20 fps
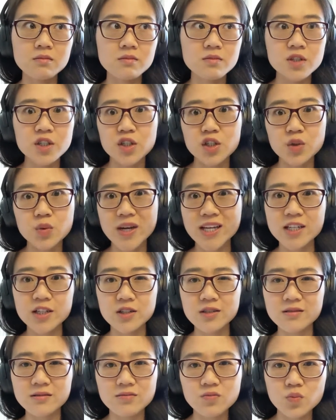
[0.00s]

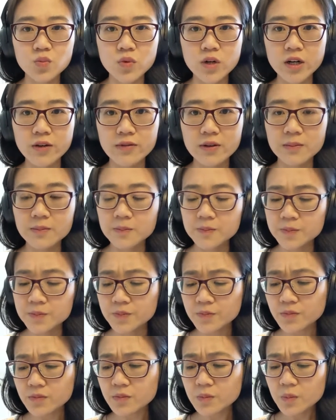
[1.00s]
situation, whatever.
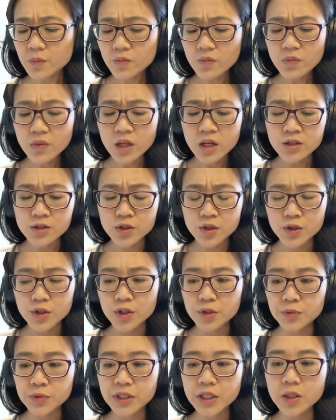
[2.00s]
So
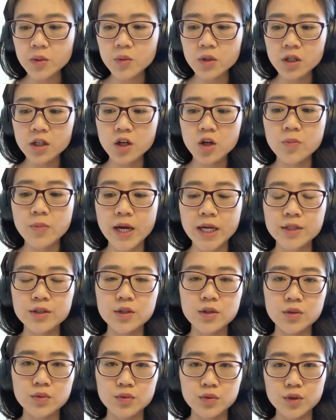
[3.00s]
you really want to go back
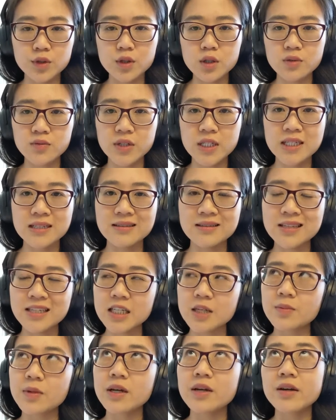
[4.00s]
to the roots of it and
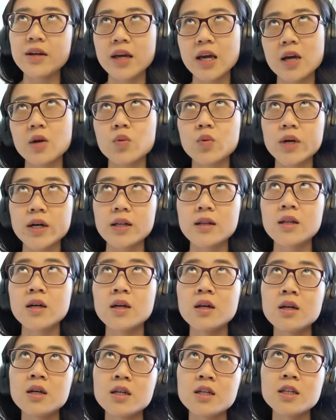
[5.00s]
think about, okay, well,
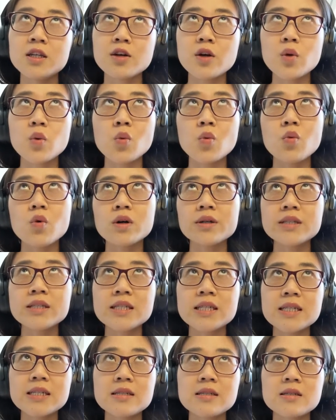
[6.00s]

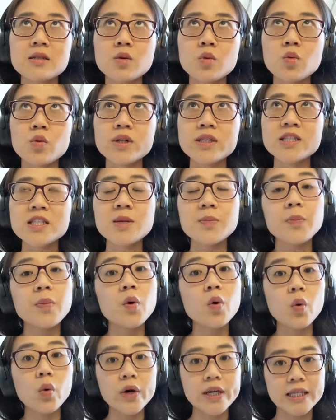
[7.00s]
what's the
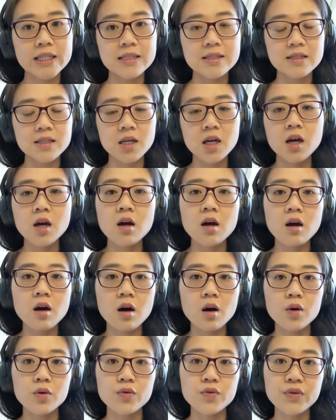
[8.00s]
point
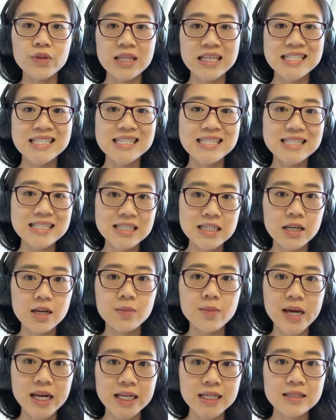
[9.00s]
of this
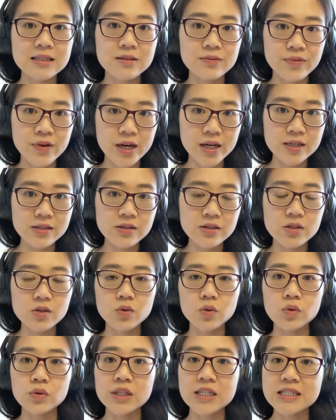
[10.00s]
cinematic device
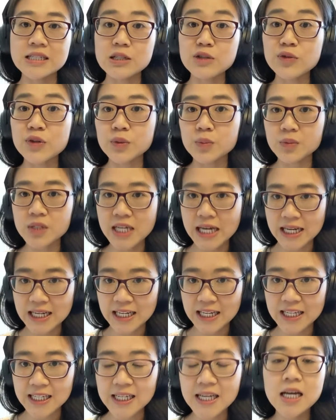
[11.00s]
or this film
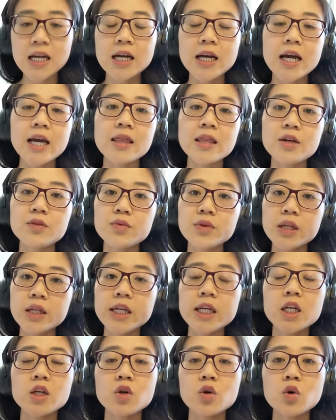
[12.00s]
technique, and then
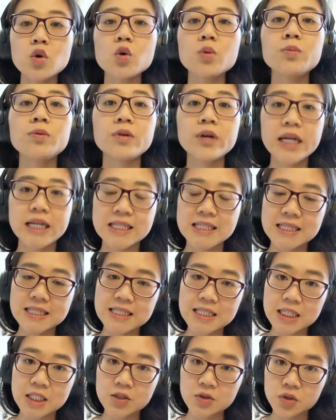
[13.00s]
really incorporate
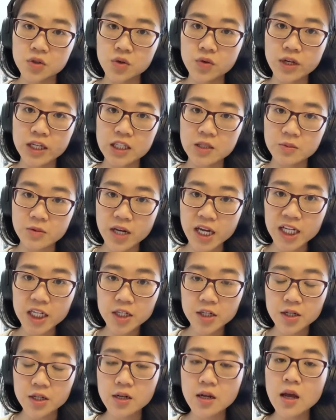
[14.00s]
it into your
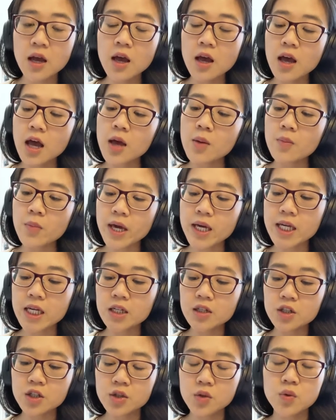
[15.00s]
explanation and
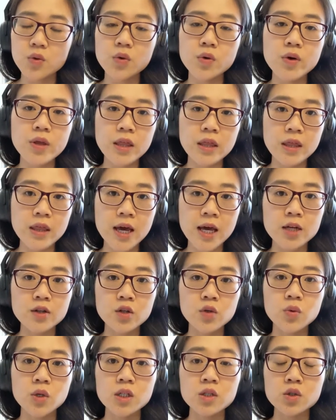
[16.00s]
making sure that
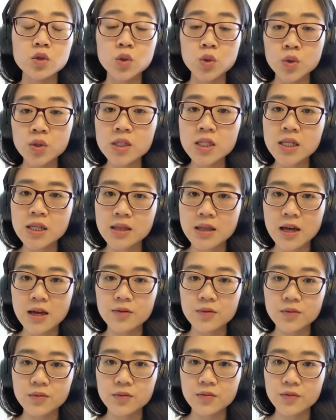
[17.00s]
you are using
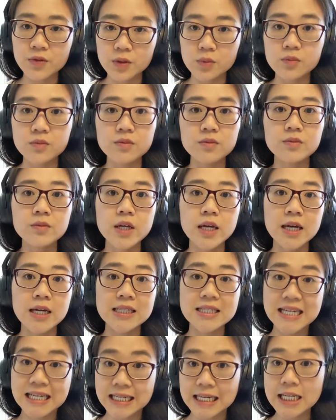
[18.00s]
that film
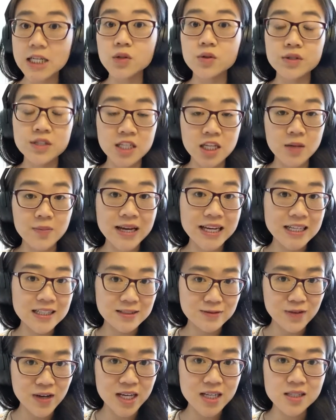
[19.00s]
technique or cinematic
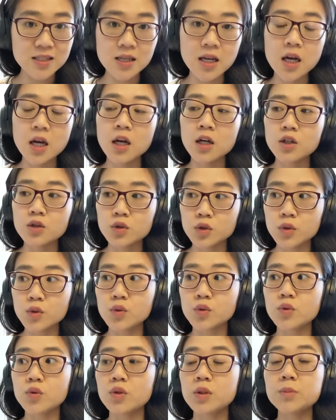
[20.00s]
device
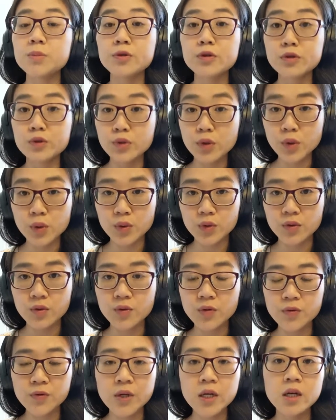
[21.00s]
to
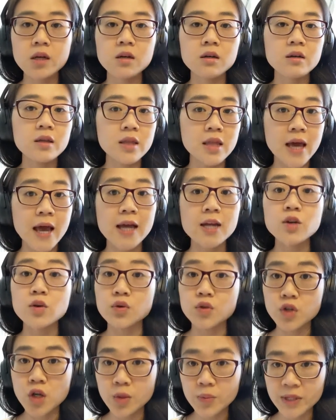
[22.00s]
prove that
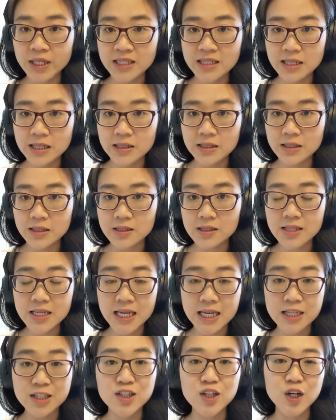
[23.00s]
your topic sentence
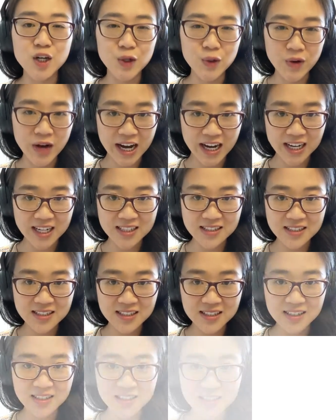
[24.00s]
is correct.